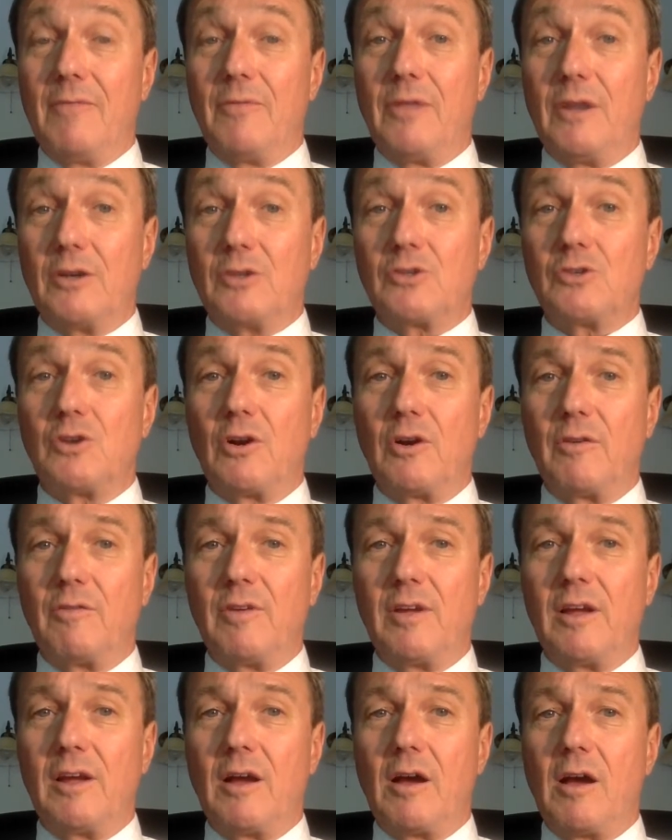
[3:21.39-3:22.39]
They're
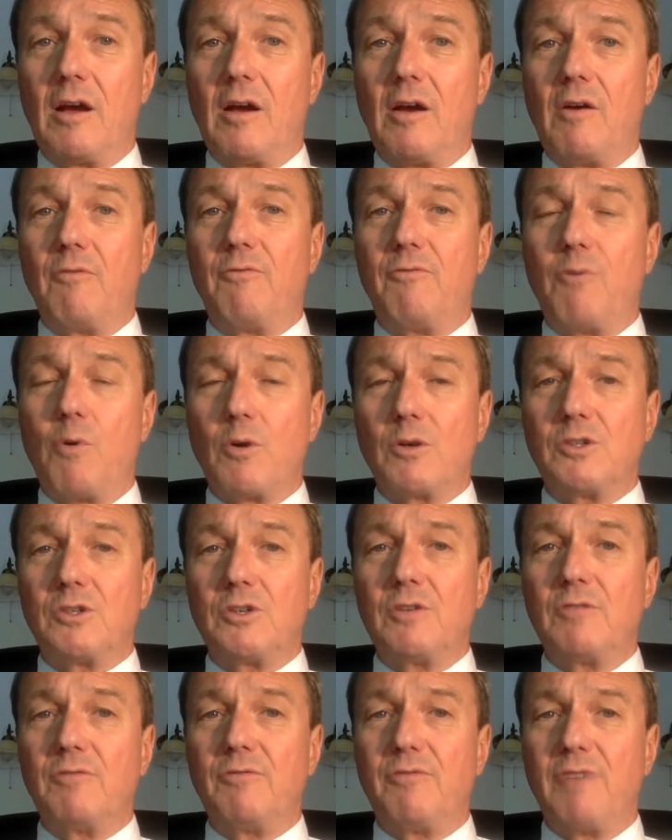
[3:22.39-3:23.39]
serving
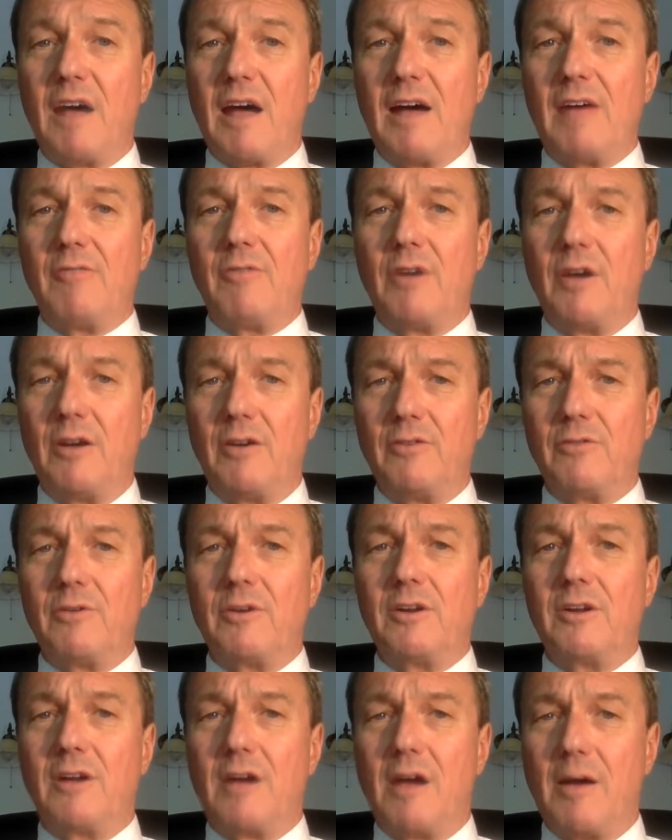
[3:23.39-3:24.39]
Fortune
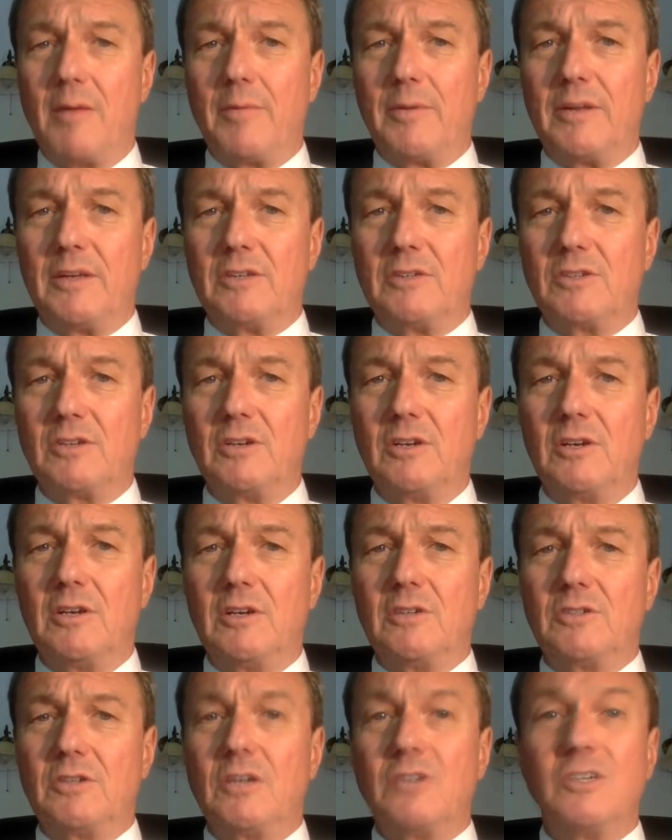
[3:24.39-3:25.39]
500 companies
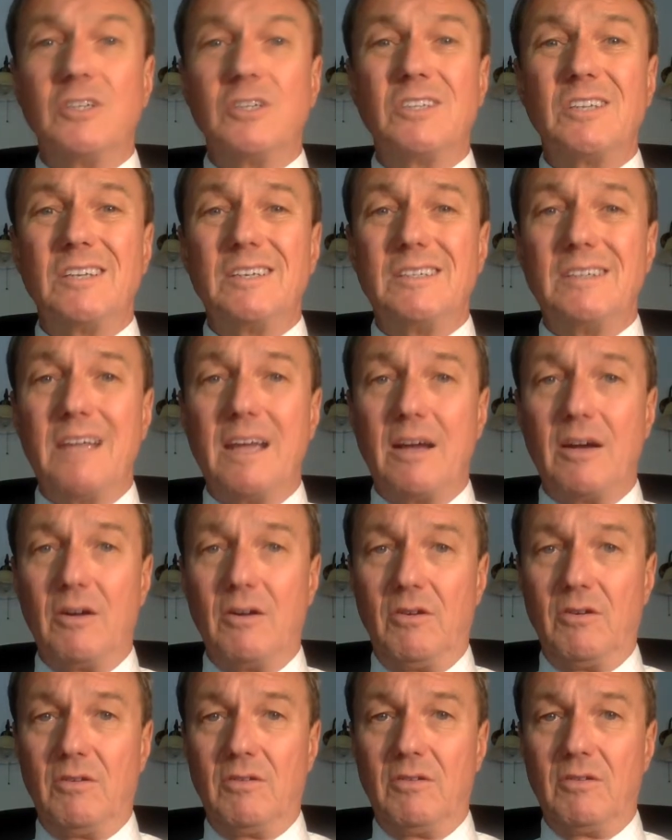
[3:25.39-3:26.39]
such as
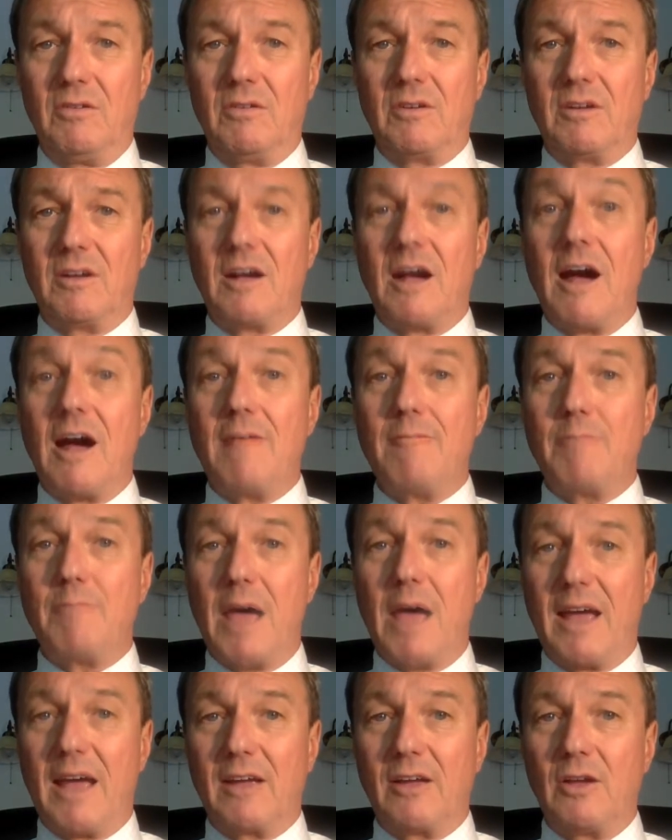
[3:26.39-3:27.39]
Dell,
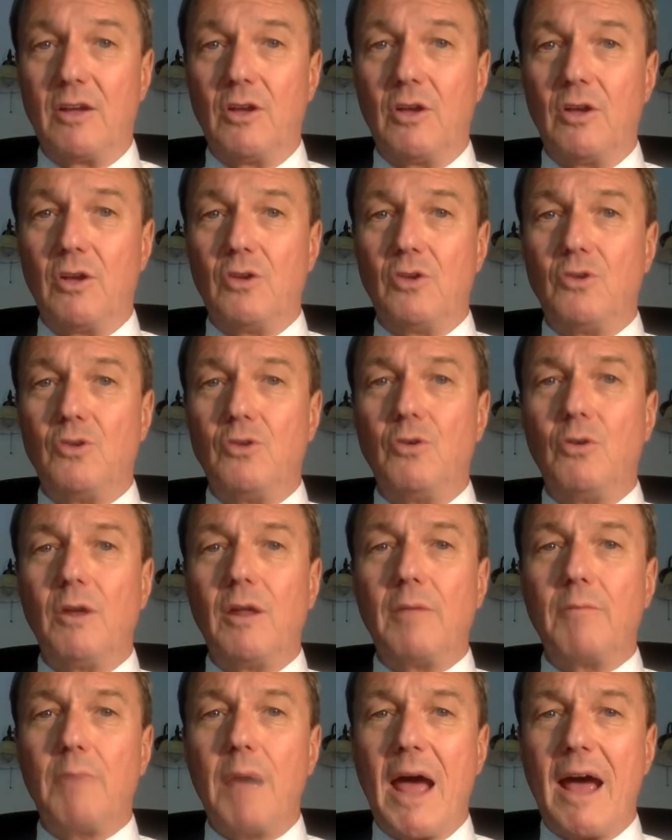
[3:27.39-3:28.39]
Compaq,
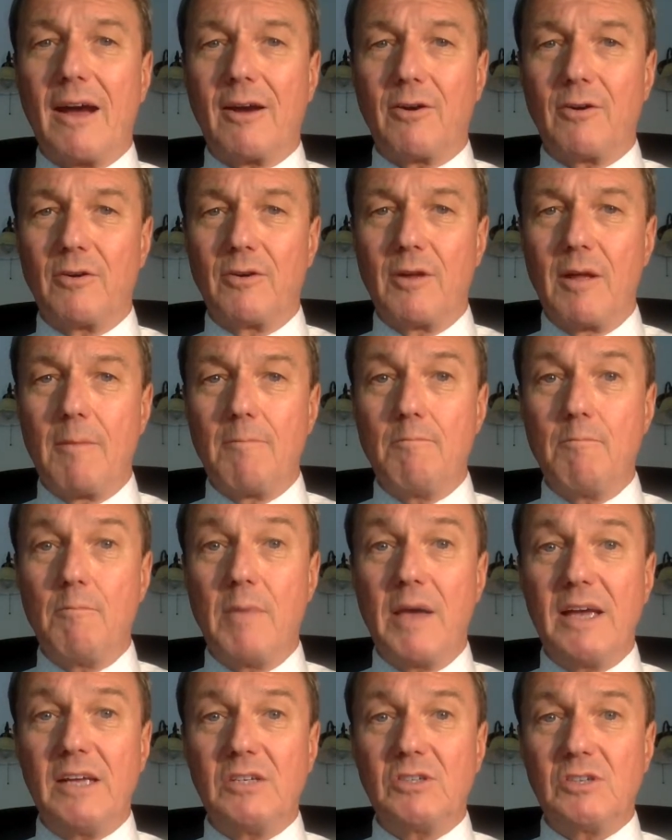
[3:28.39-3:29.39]
Hewlett-Packard,
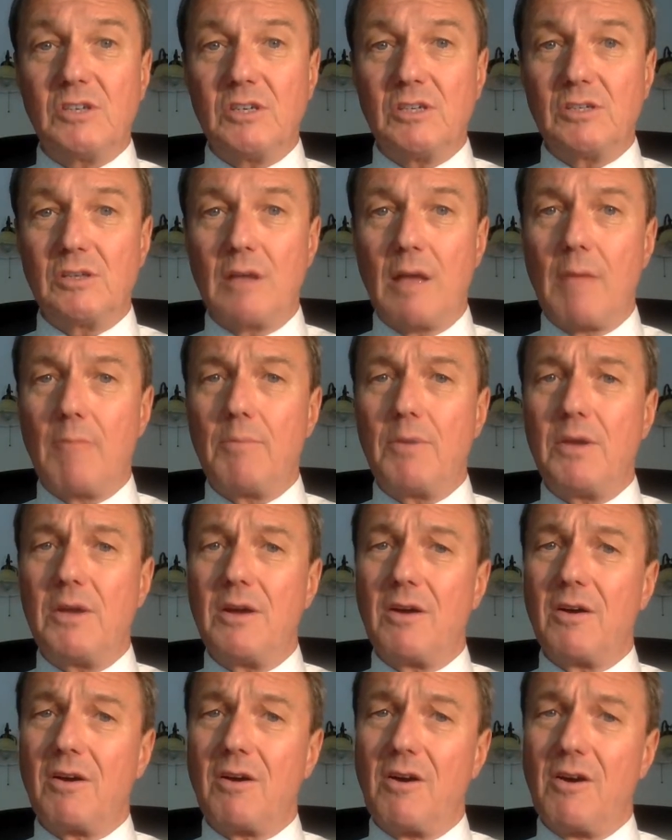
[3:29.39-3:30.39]
Macy's,
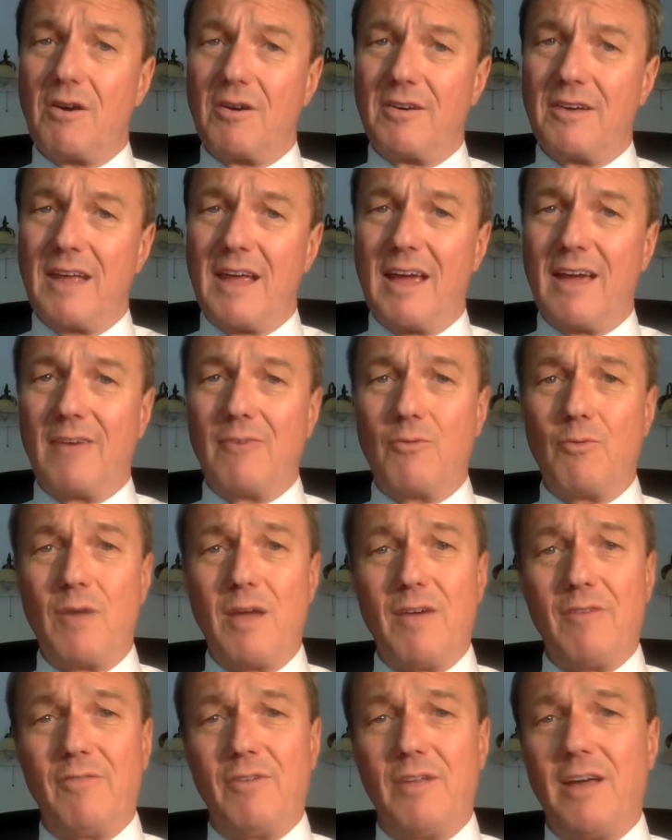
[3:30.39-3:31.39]
Pierre Cardin,
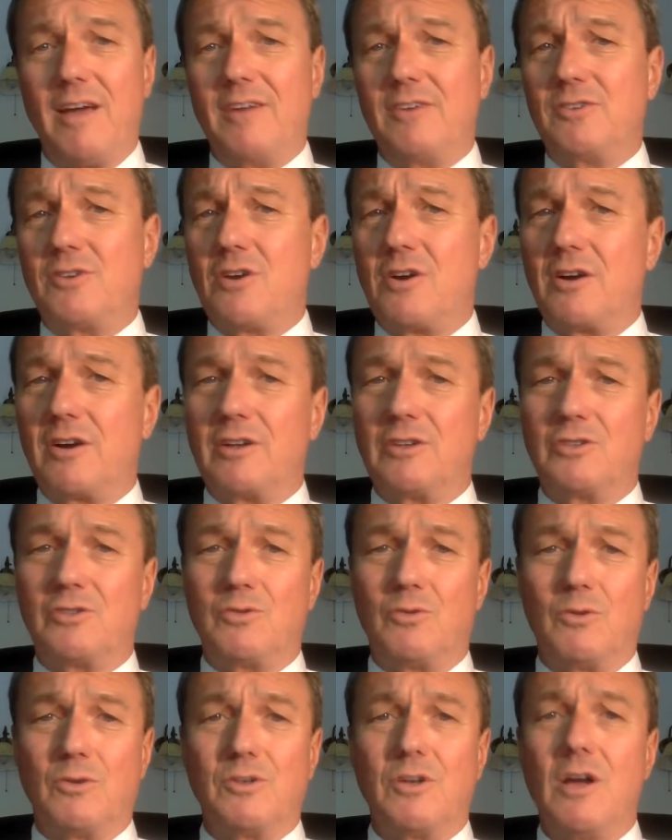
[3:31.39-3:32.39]
Revlon, Target
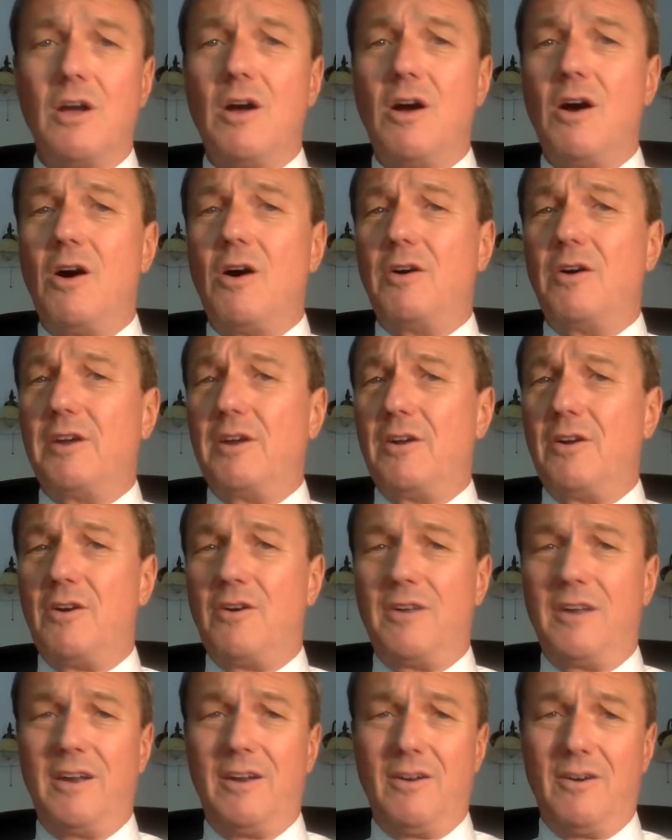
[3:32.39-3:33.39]
stores, on and
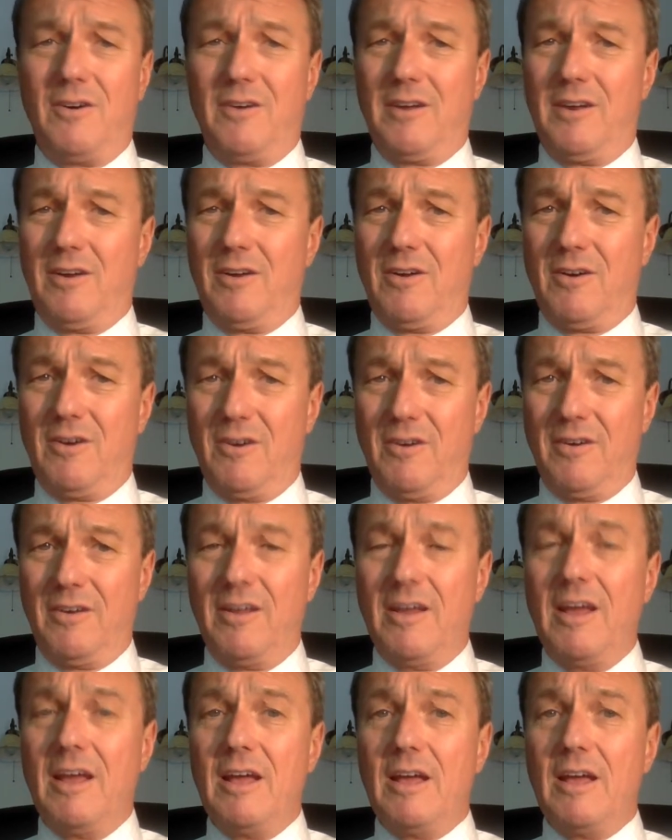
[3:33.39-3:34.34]
on and on and on.